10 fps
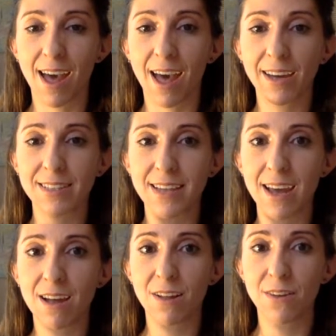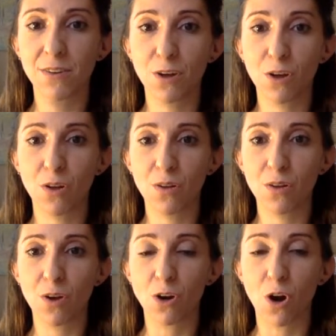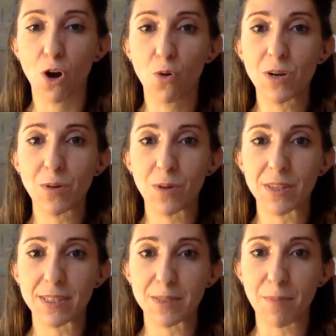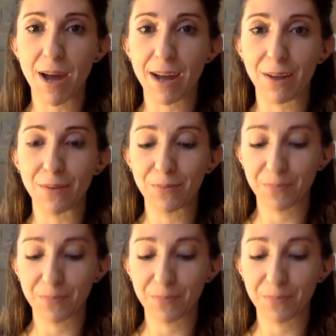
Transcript: Exhale, own it with a smile.